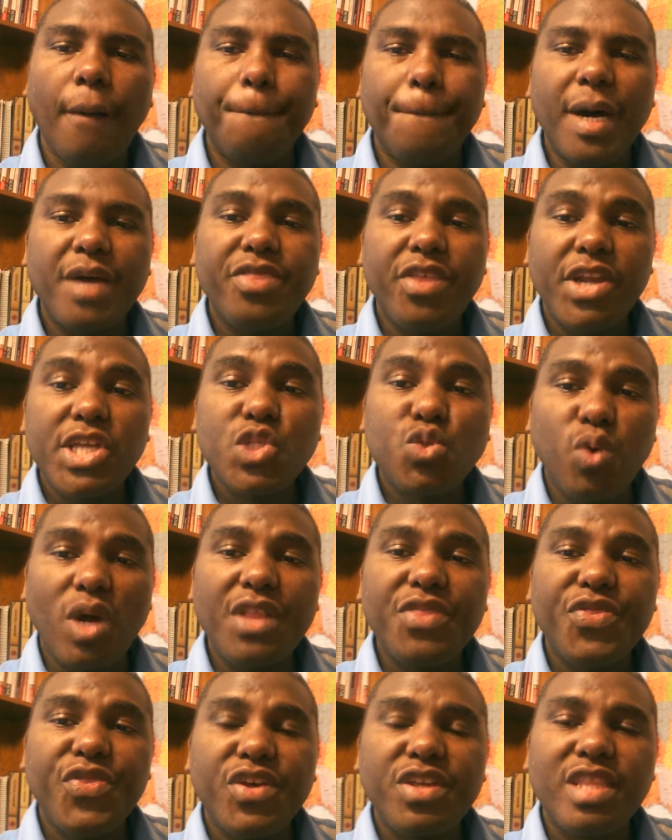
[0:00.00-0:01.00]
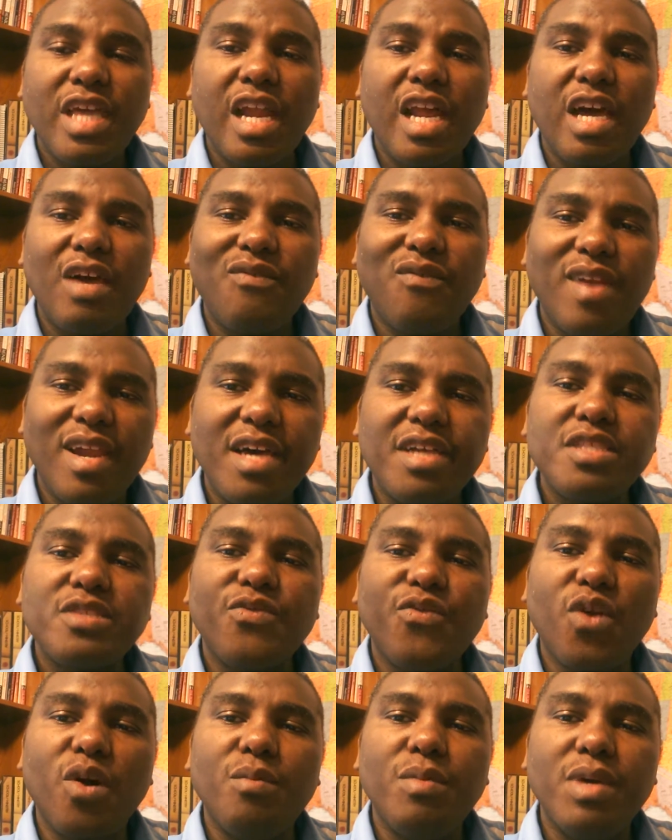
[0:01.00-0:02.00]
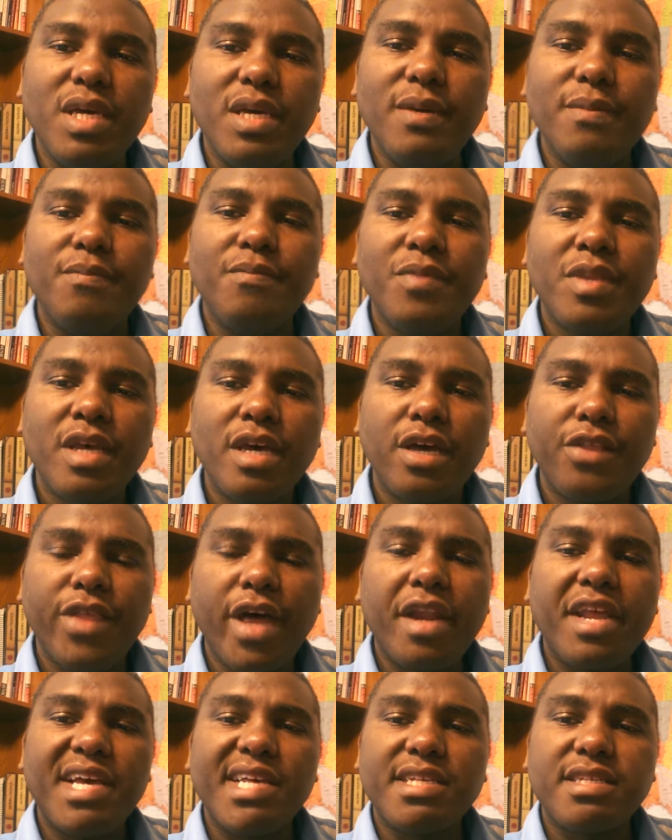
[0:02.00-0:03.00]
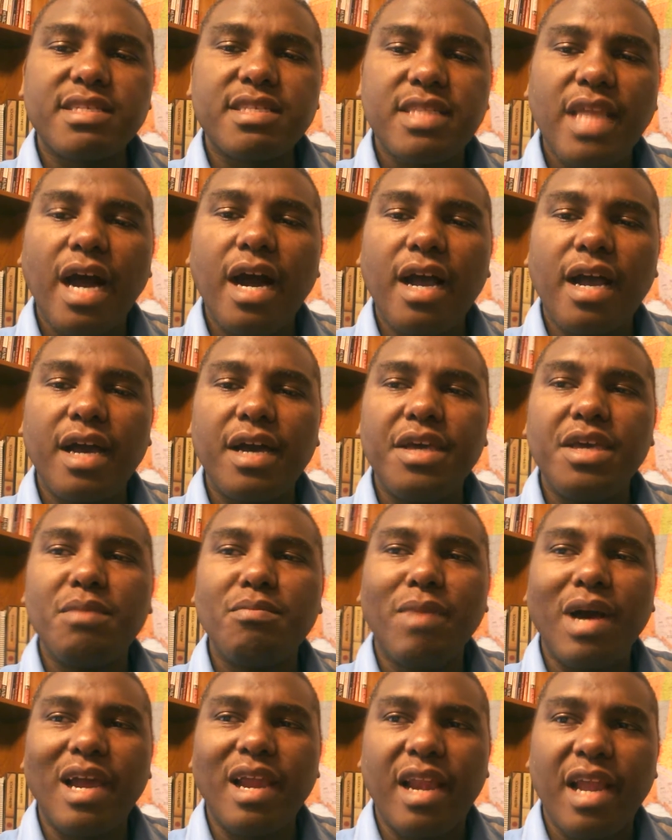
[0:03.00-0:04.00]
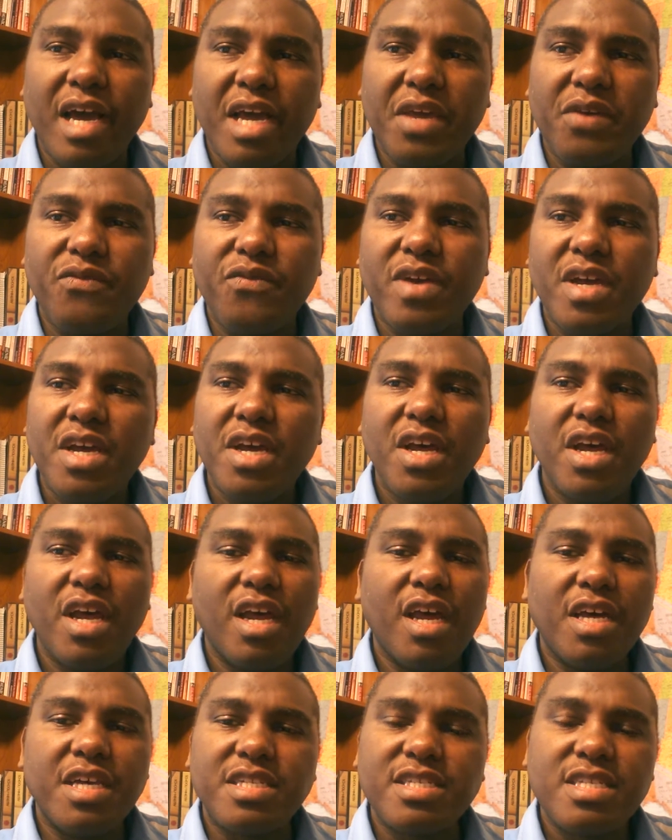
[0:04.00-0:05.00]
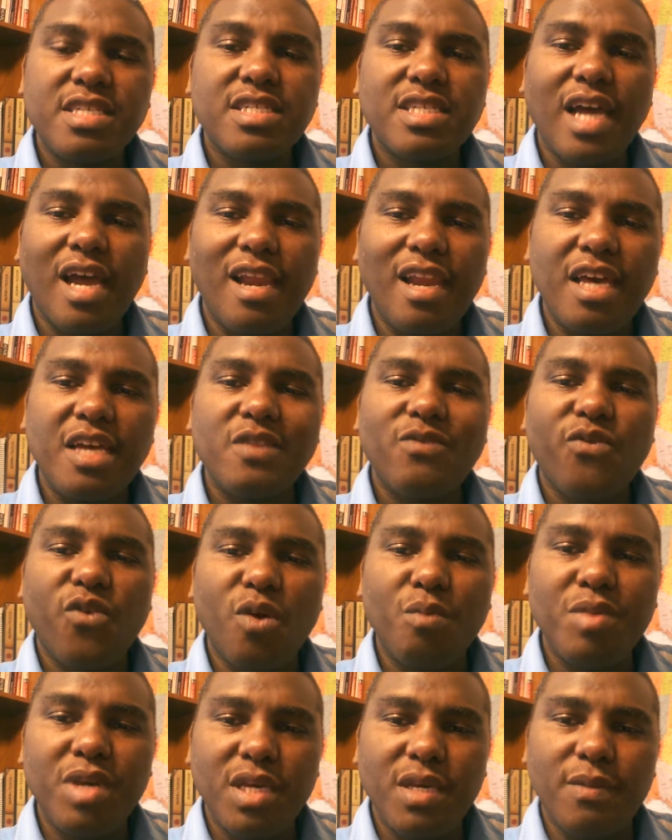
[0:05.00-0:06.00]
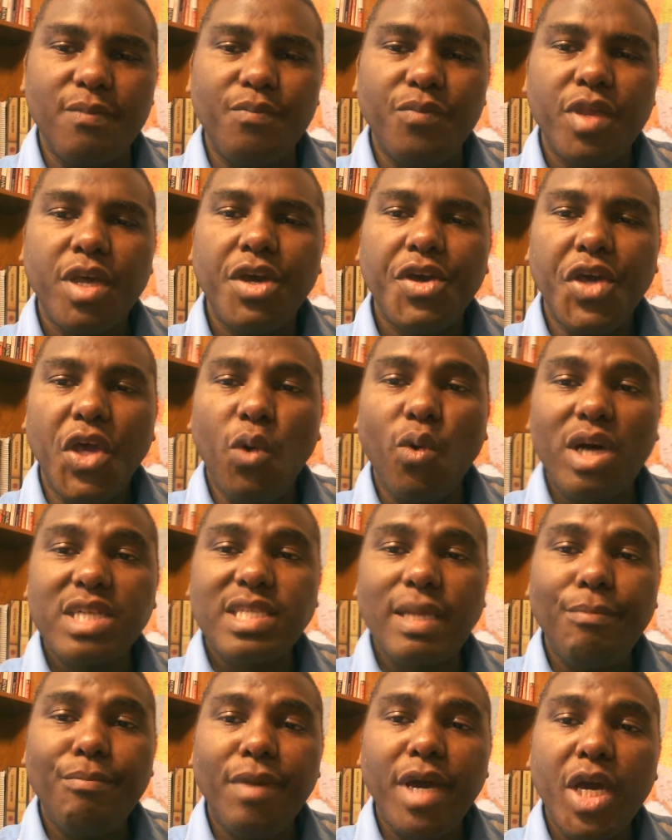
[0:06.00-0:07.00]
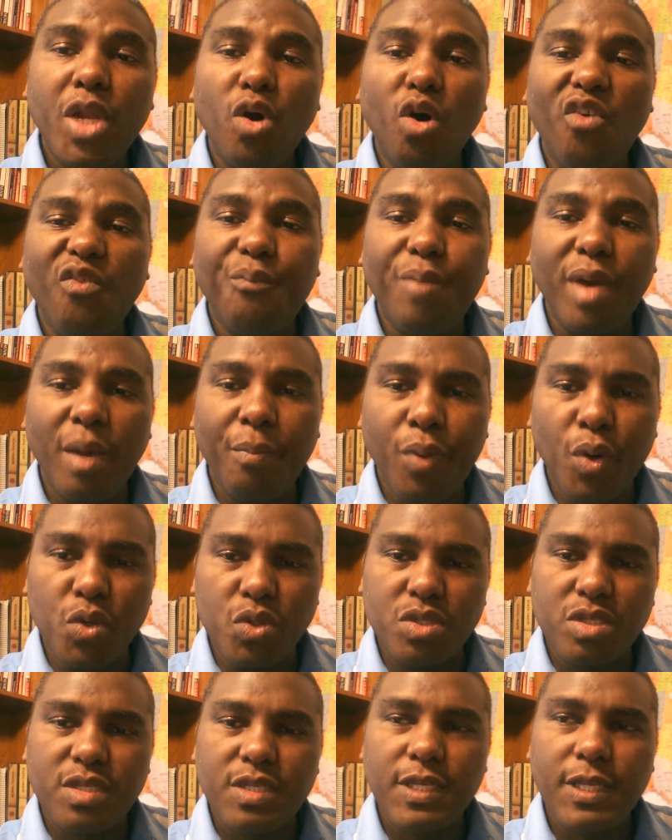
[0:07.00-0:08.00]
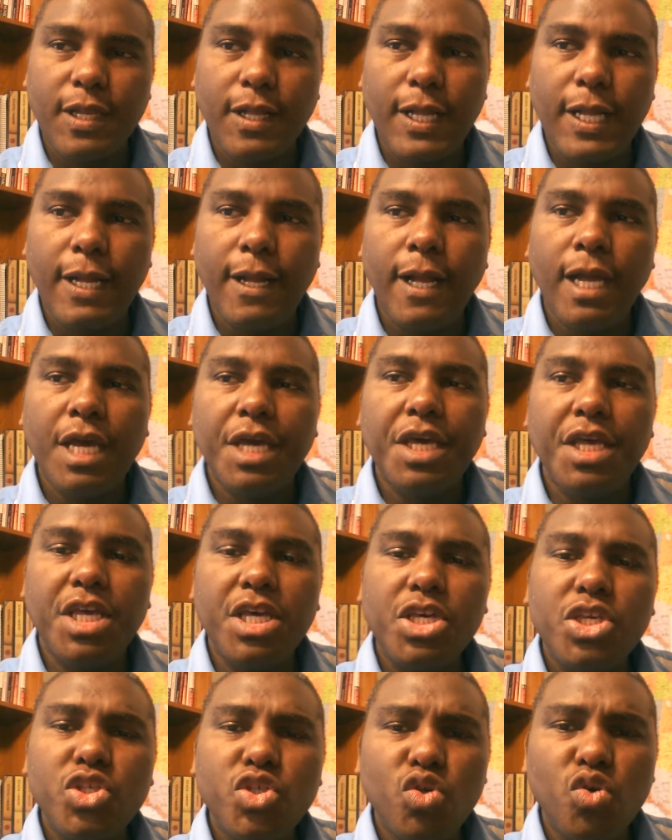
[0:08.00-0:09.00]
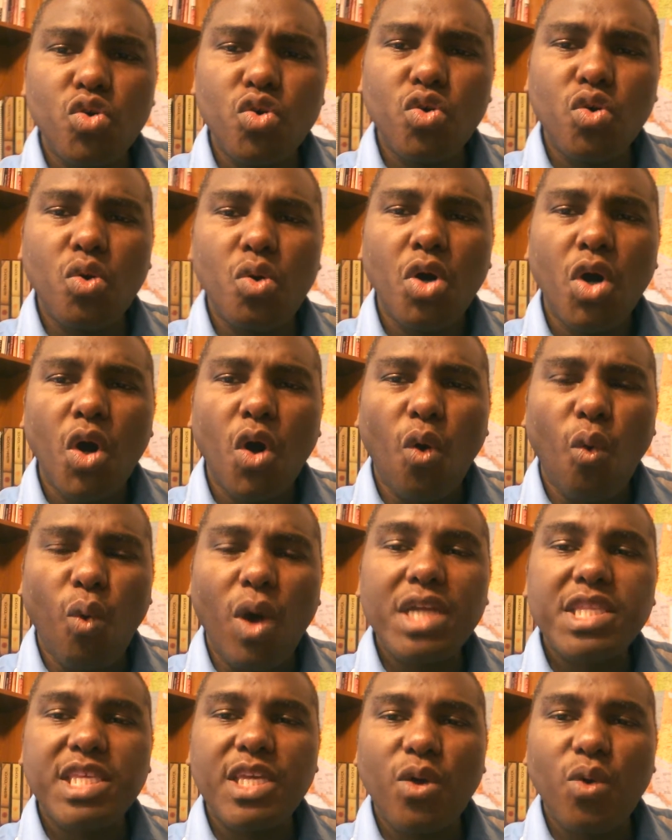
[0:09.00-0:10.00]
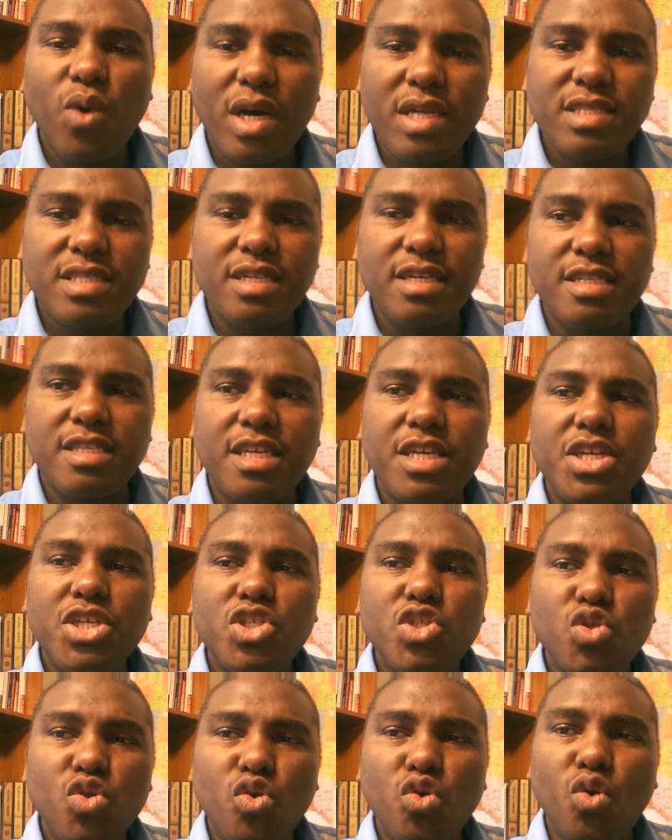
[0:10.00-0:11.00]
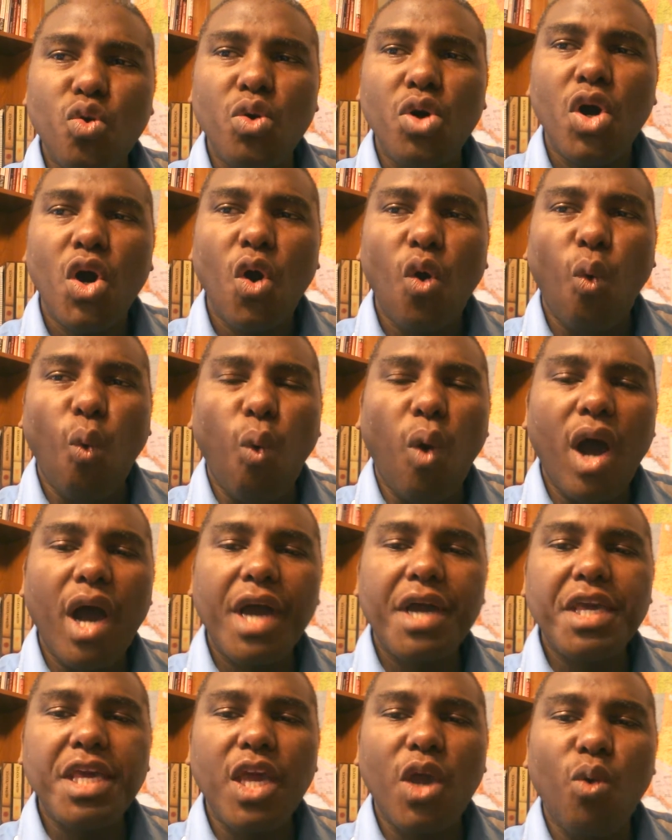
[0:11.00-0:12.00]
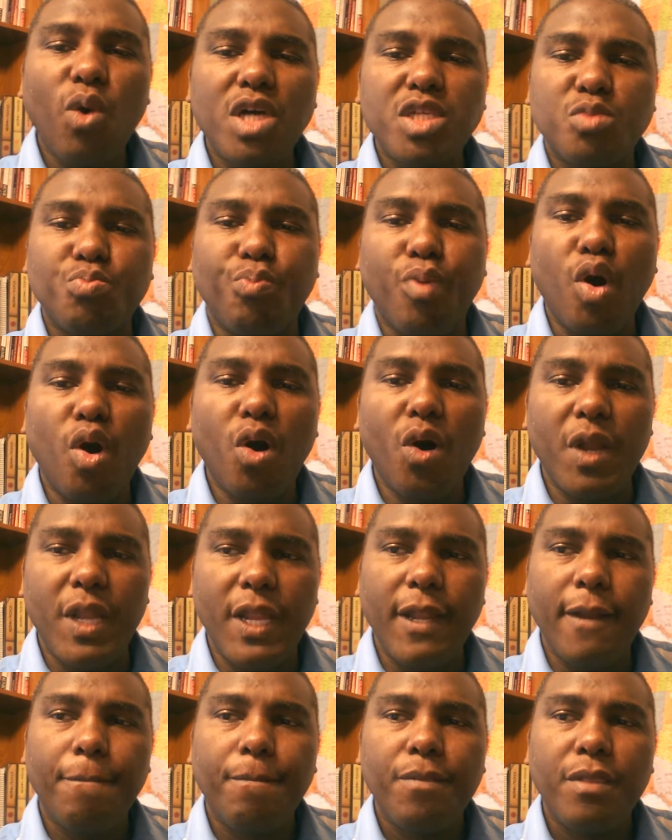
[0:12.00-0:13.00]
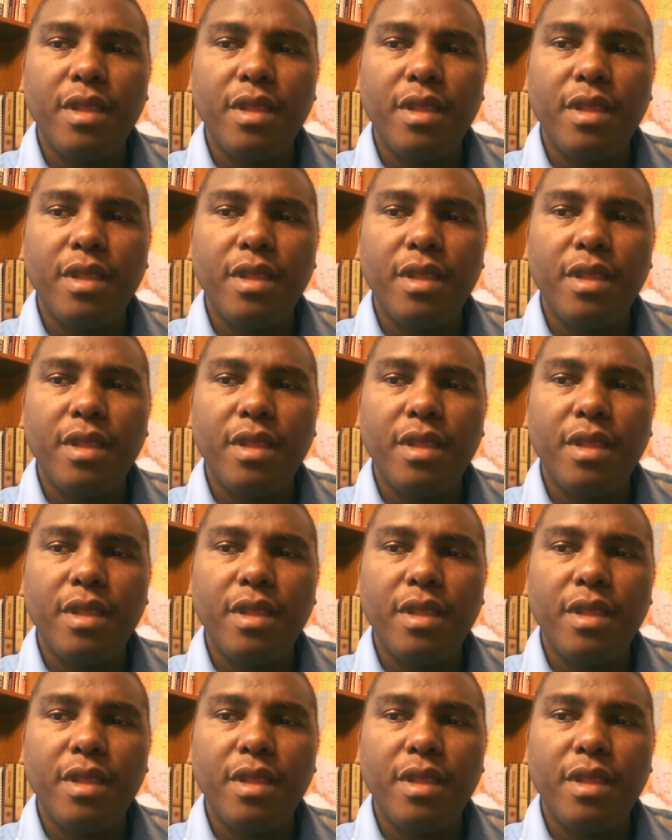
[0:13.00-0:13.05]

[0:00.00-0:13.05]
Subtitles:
But there is one thing that I have learned from him that has stuck in my life since I learned from him. He was a man of purpose. He knew what he wanted. He knew why he was born.